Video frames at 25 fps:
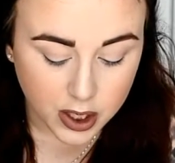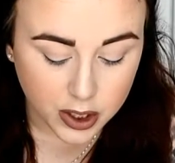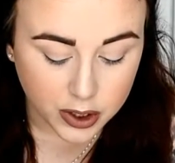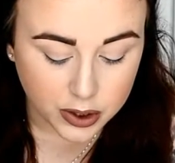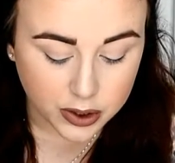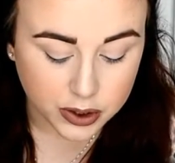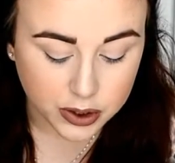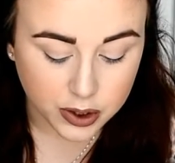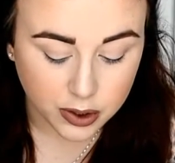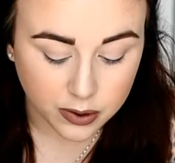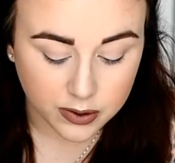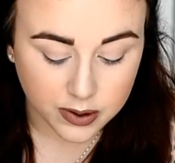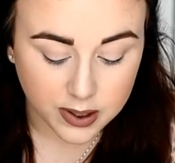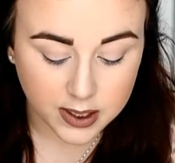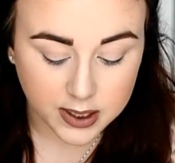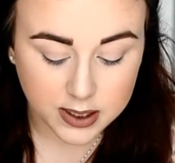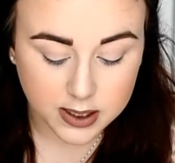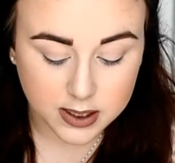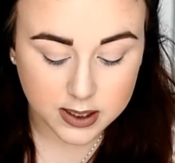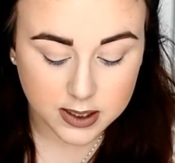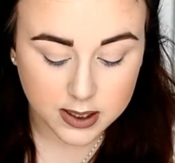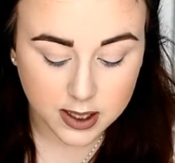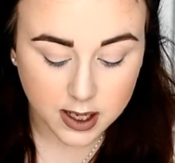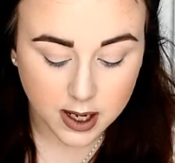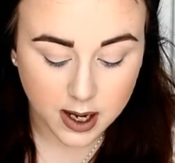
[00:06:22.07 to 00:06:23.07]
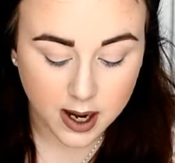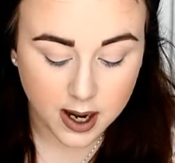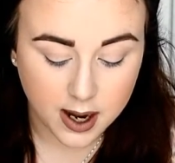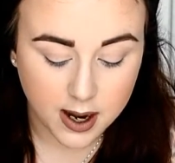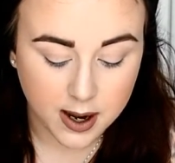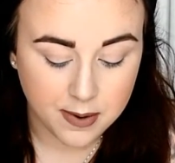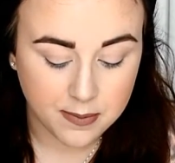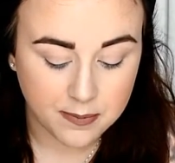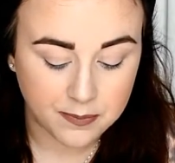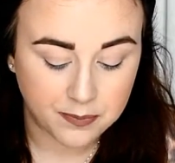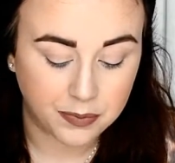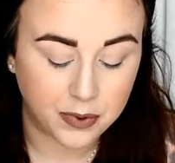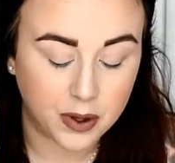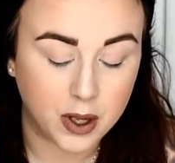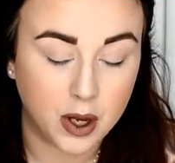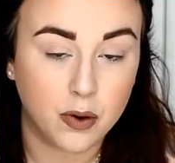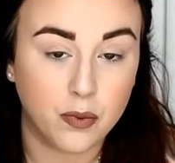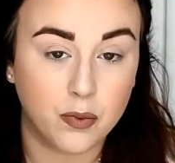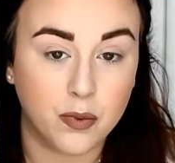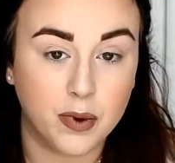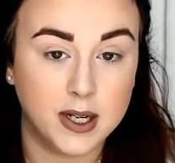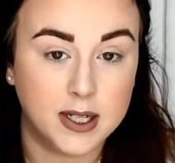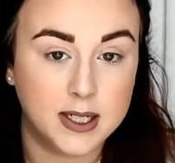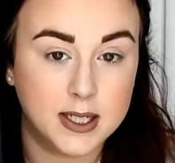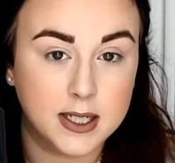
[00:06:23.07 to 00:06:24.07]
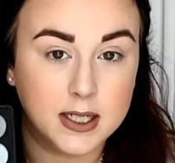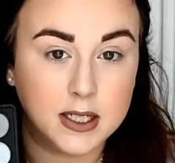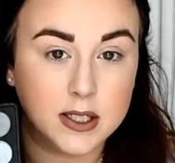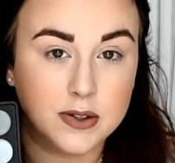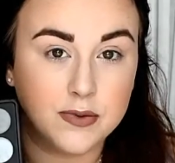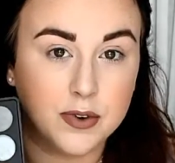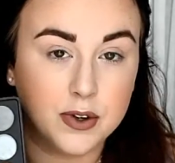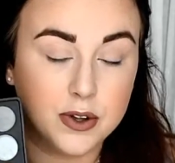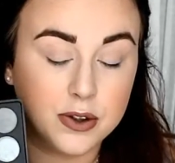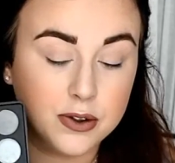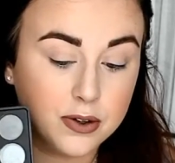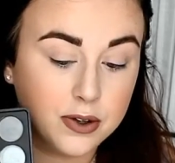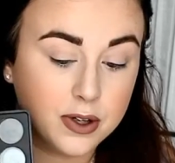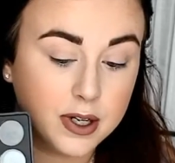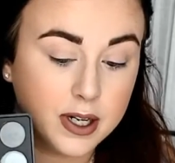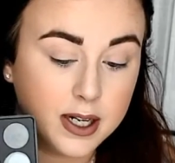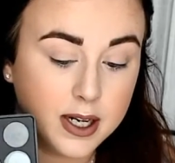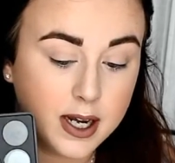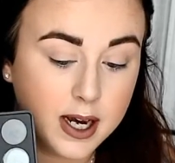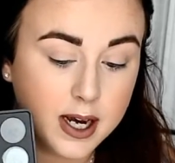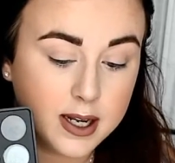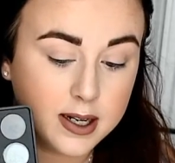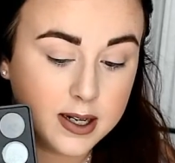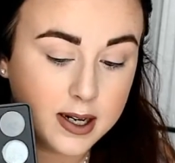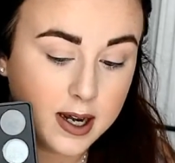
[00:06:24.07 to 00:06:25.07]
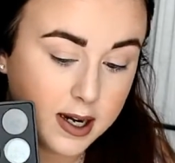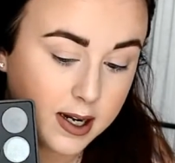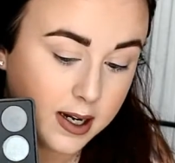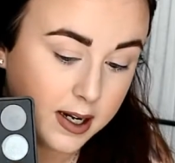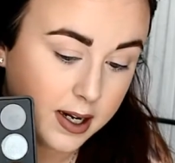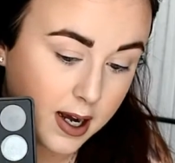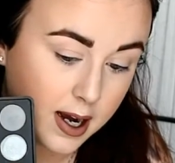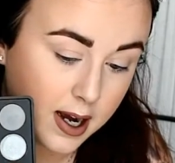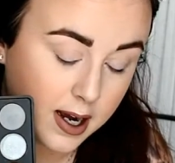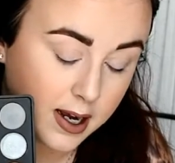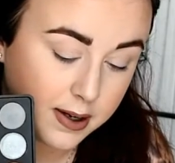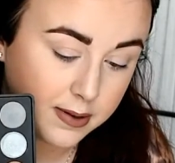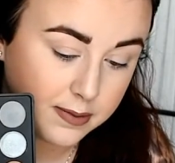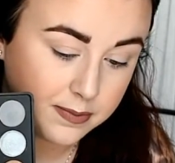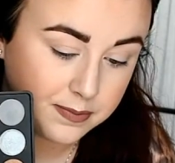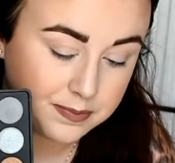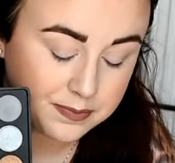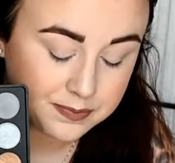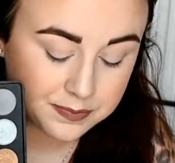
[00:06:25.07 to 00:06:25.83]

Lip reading: So this retails for $39.99,